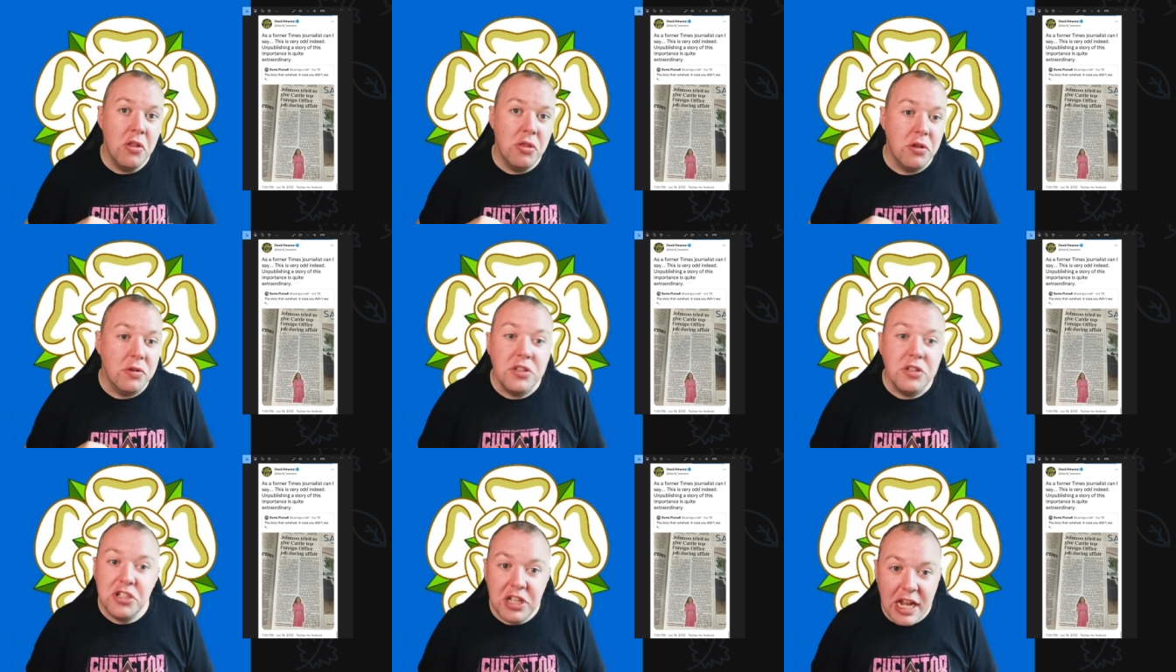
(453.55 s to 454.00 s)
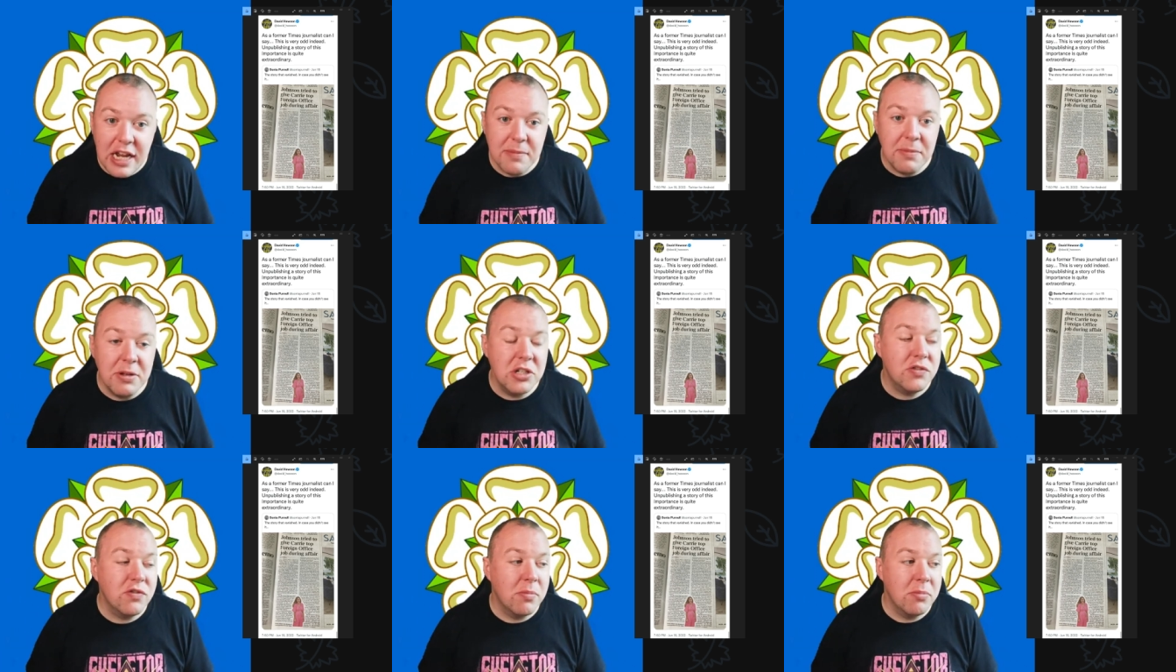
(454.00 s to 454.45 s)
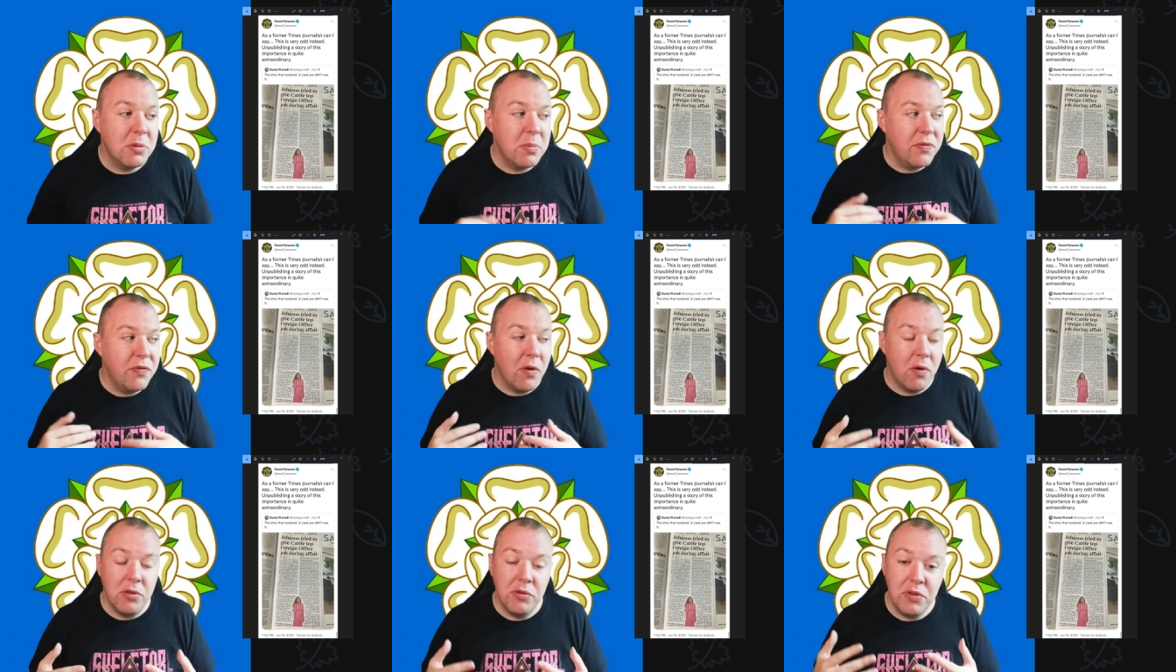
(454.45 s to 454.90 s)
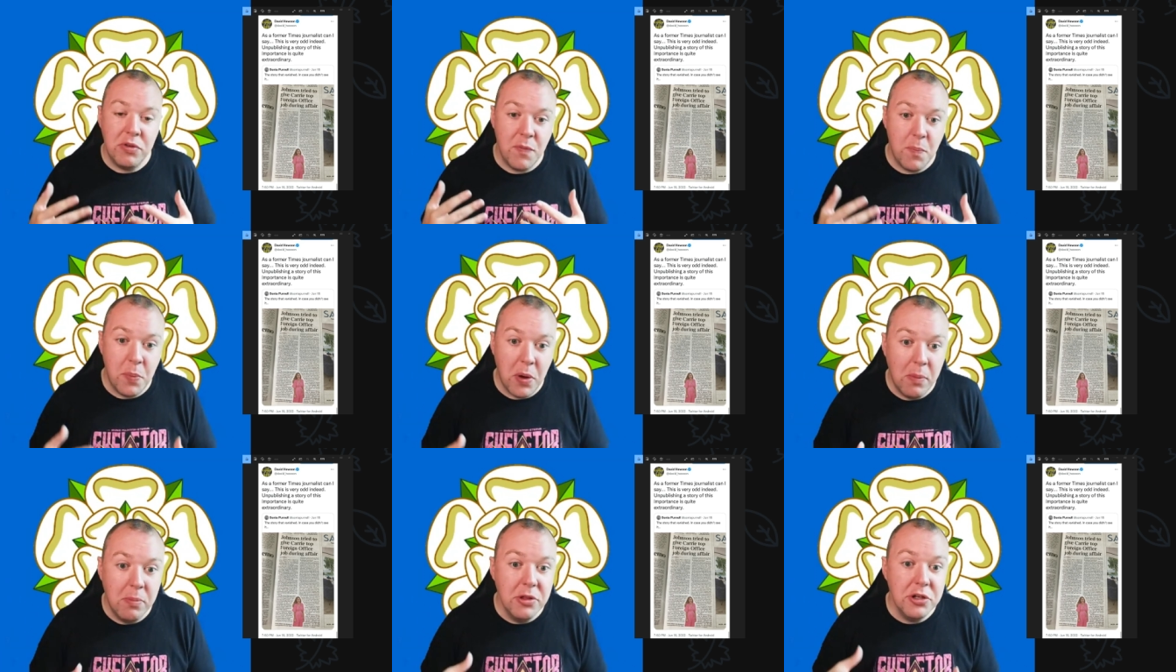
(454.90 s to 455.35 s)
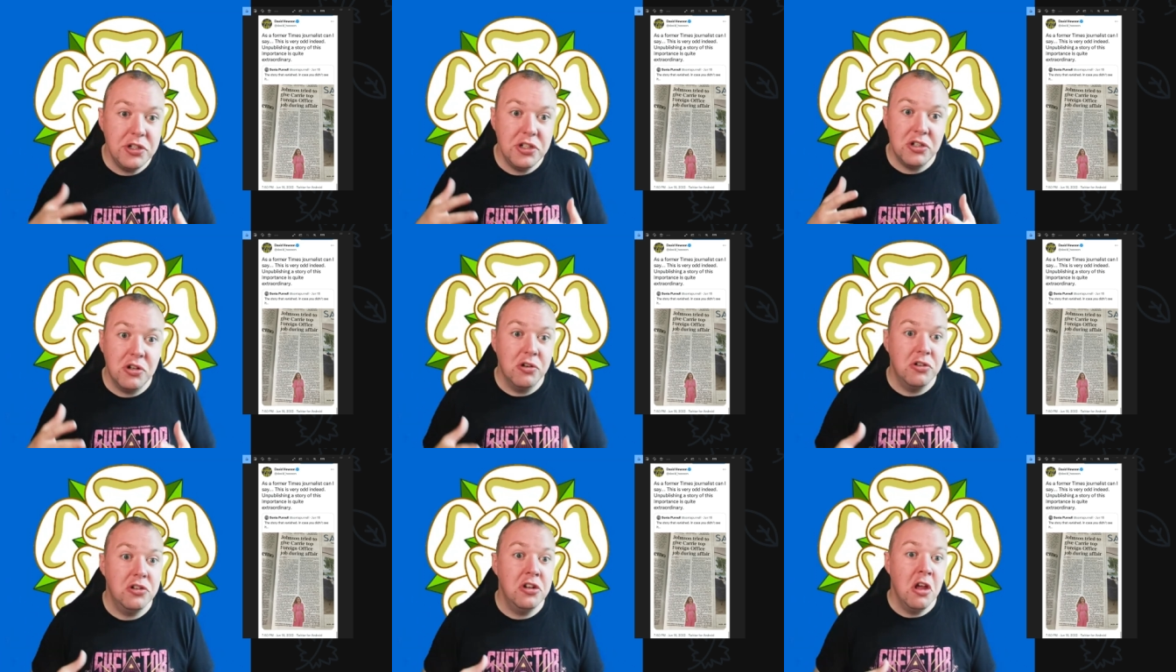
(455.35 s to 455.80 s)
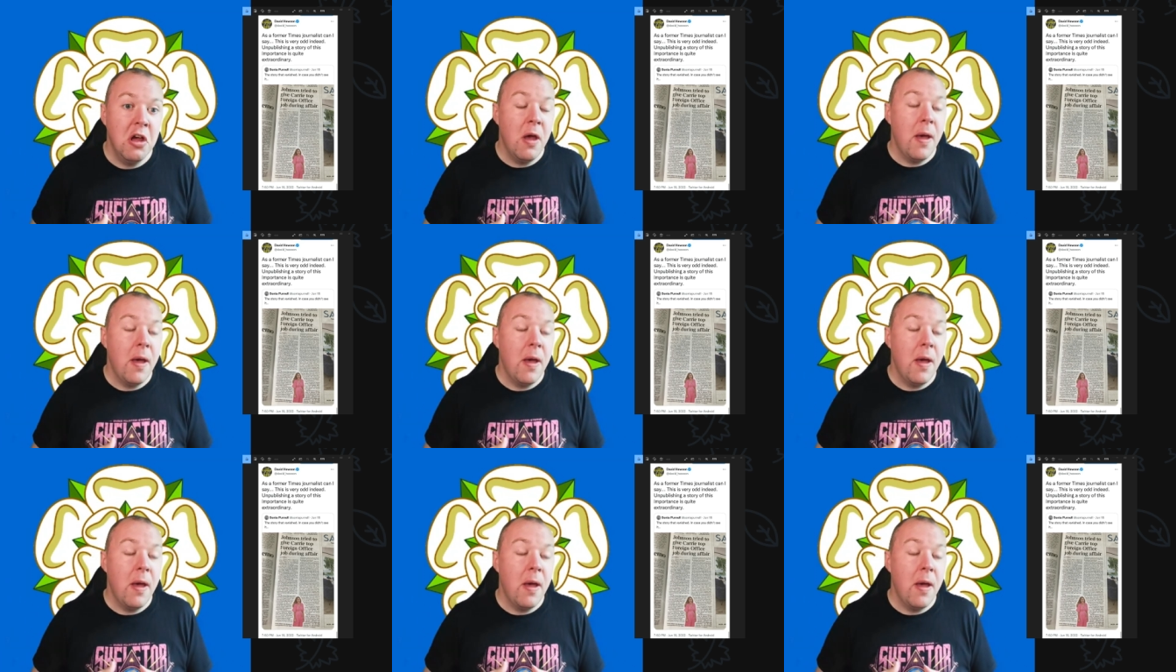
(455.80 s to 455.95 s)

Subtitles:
statements from them before they're even published could